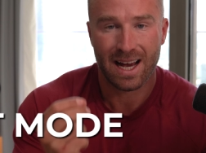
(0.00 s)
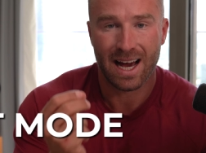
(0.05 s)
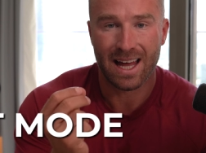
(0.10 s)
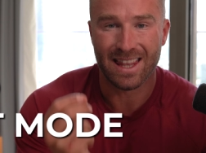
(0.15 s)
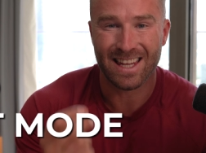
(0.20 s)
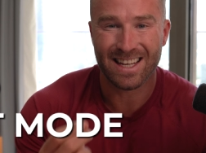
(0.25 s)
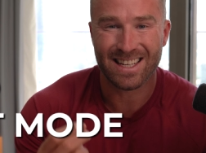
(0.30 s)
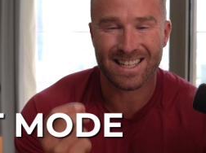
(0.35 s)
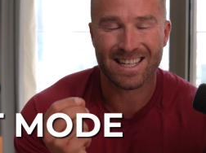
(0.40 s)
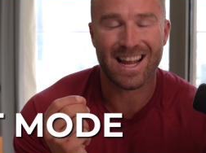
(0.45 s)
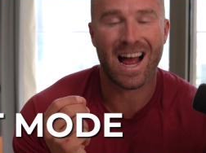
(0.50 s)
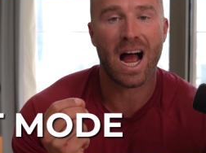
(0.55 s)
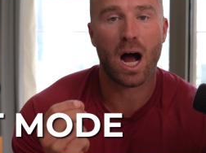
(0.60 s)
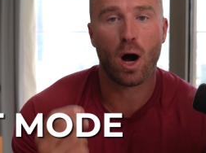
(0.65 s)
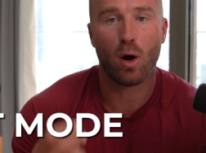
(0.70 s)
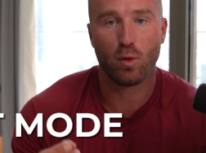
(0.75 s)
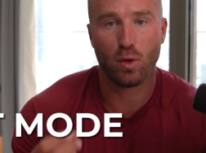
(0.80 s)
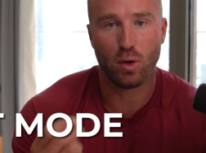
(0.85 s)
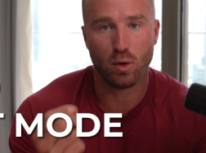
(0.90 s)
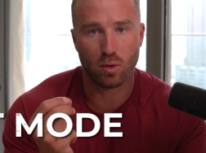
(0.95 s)
And this is
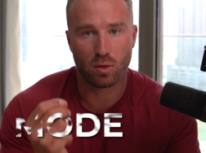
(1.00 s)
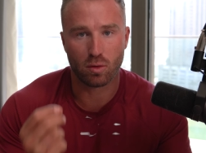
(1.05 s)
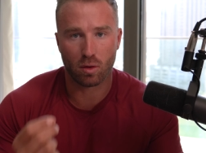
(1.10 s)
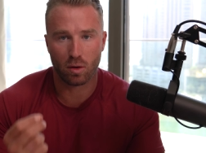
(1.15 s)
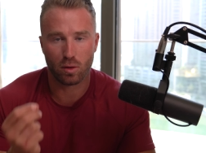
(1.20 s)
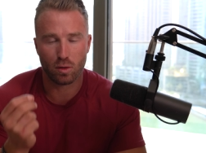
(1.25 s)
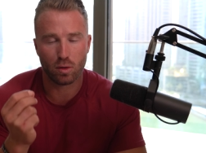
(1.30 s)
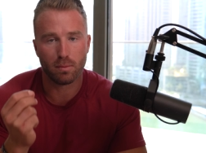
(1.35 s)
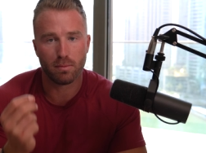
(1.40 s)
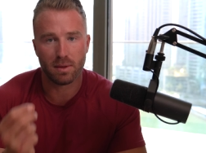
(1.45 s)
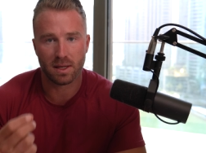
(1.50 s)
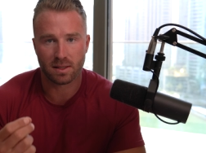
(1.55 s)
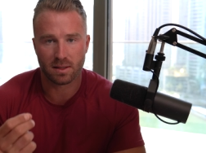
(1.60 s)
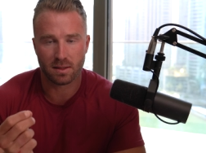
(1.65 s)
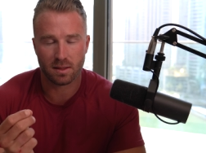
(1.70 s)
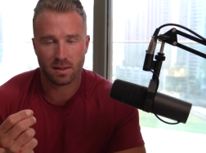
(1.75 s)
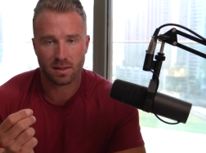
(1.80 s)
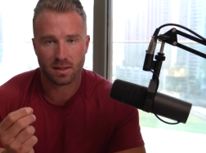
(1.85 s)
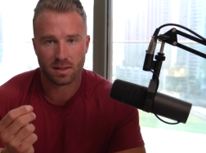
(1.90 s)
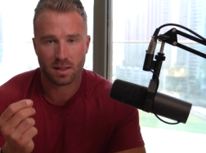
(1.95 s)
how you grow your
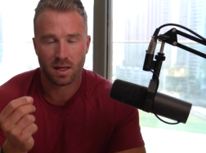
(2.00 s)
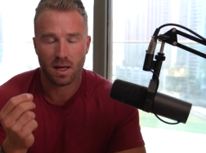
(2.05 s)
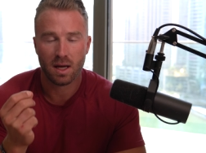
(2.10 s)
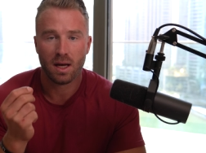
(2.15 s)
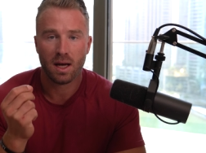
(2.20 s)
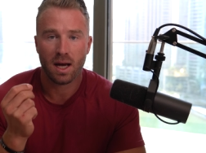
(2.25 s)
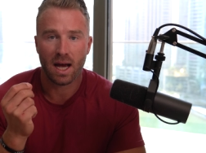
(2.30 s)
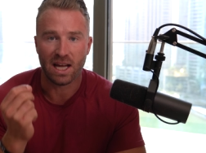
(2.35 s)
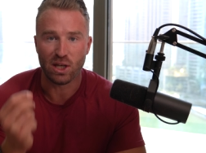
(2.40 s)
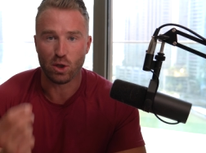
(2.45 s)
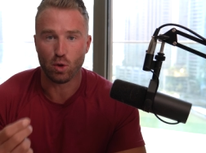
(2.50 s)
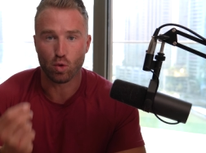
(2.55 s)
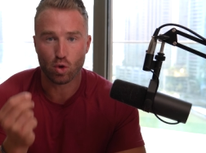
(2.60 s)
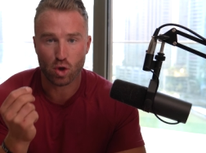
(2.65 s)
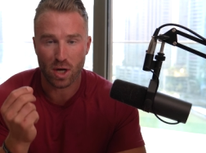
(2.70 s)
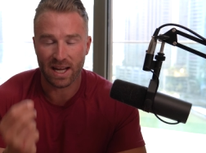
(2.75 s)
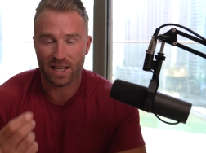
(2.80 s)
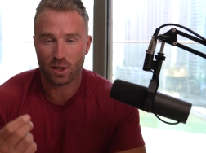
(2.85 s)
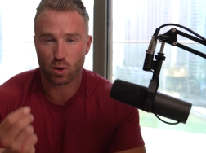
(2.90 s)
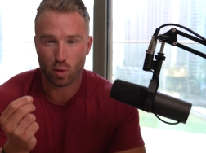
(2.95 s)
business and you
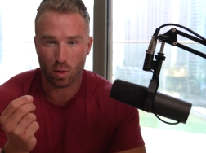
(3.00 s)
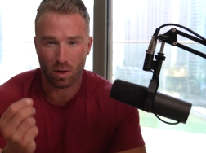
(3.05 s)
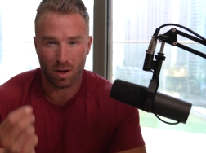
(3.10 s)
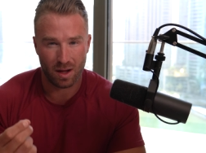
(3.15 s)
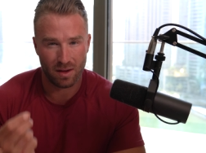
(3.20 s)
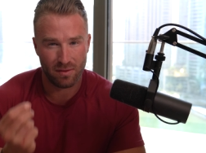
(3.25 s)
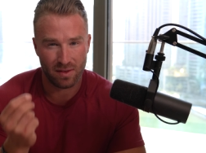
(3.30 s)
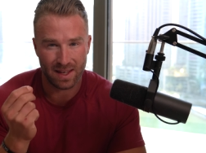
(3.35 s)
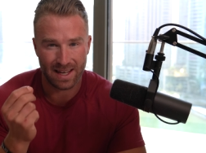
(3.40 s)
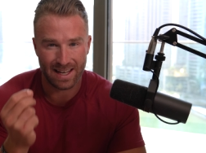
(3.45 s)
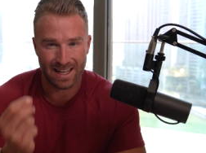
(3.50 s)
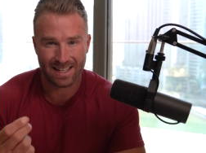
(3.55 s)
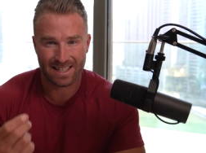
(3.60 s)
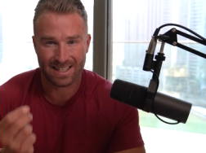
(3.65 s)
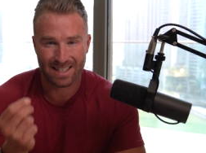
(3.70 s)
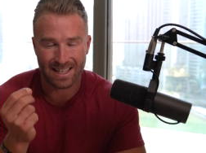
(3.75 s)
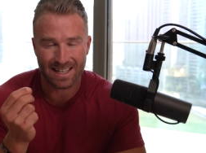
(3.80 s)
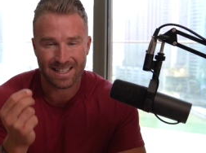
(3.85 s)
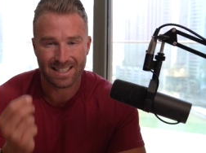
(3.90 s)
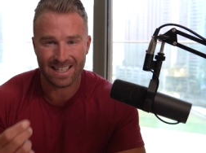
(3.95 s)
change your life in the
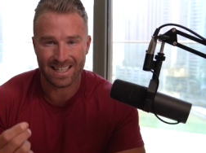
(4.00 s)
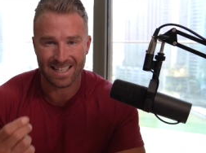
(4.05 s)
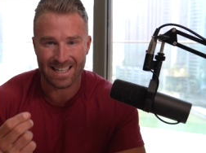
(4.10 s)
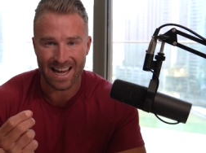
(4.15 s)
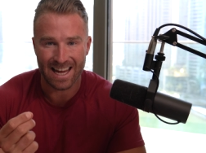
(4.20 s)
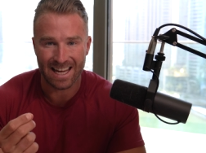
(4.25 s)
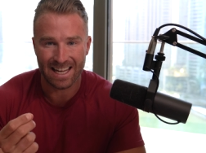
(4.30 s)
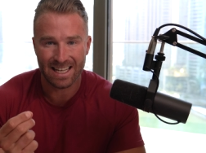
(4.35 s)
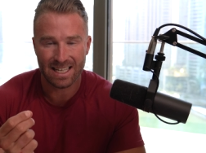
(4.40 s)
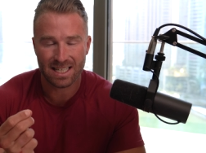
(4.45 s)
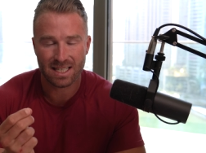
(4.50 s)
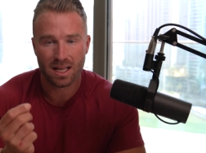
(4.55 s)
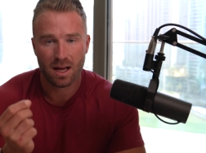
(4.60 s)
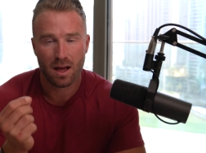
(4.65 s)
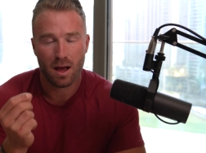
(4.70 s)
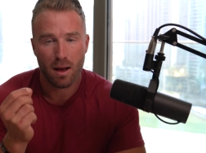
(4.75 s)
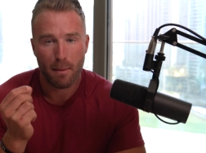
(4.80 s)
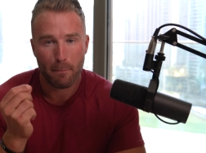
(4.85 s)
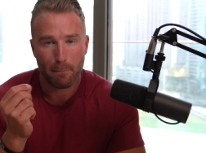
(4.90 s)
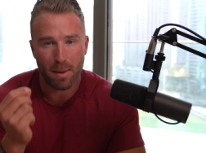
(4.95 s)
next 60 days
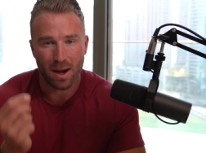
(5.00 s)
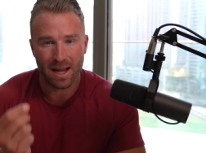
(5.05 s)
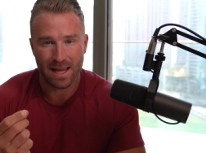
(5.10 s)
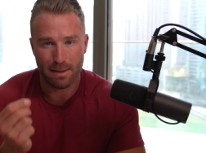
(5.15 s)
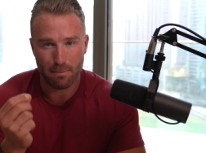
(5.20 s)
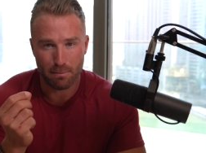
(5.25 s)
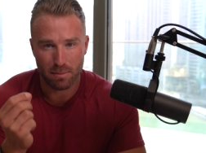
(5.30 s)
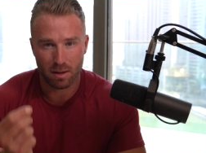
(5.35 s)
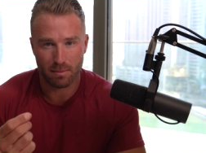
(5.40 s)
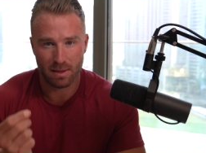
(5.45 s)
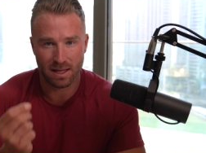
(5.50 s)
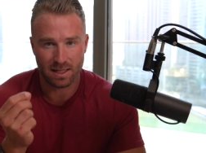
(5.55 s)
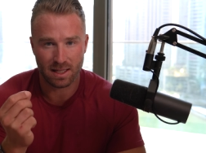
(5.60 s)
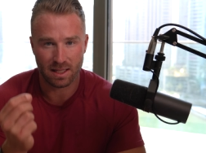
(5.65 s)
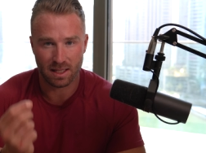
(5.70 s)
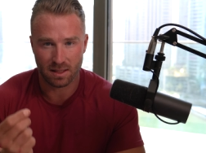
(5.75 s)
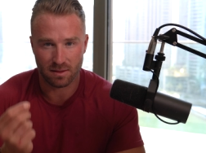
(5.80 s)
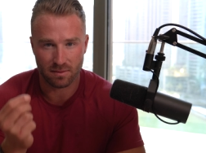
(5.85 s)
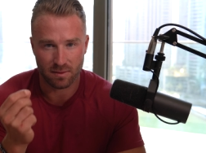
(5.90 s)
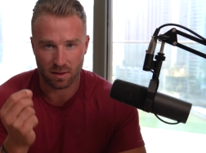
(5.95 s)
by
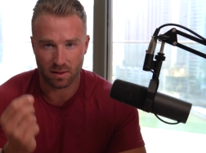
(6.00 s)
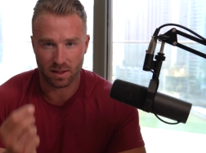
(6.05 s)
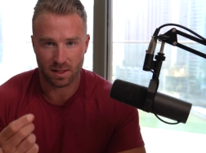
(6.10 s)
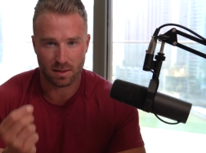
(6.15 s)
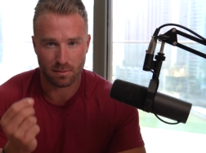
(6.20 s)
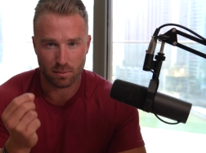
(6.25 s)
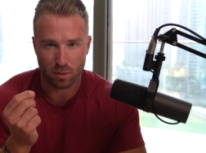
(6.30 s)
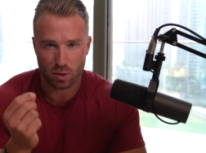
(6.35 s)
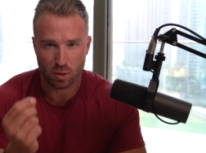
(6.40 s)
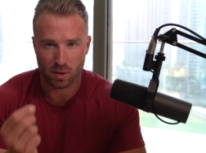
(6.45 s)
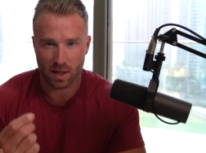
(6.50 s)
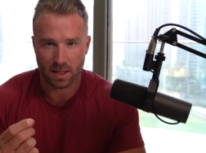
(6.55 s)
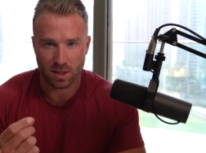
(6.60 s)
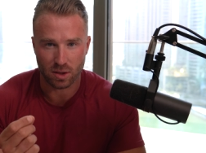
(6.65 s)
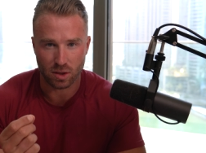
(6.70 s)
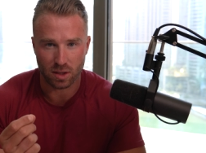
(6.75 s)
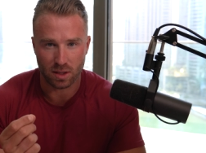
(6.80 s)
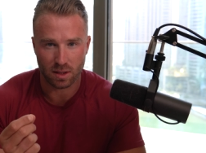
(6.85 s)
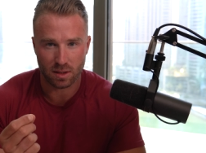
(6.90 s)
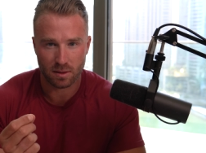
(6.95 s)
implementing these very simple
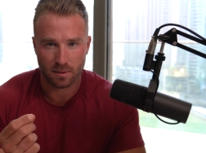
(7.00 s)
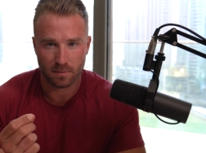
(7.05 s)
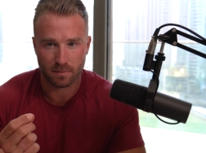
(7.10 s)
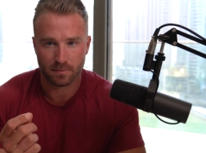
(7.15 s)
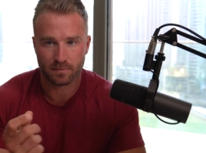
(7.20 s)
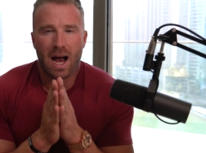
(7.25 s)
strategies.